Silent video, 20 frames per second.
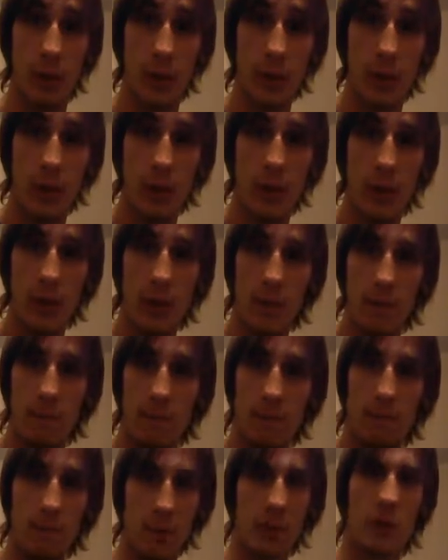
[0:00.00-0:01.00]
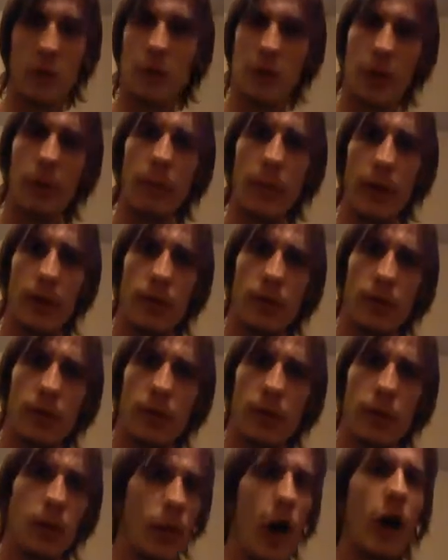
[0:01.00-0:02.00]
you. But there's something.
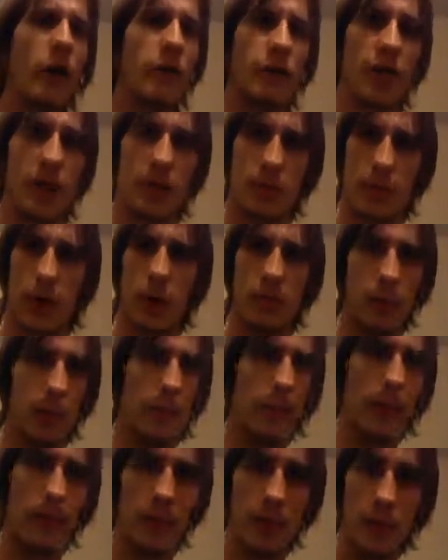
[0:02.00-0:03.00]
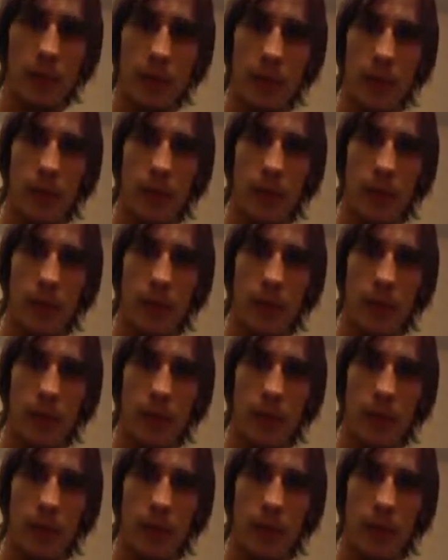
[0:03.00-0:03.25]
A lot of things, probably.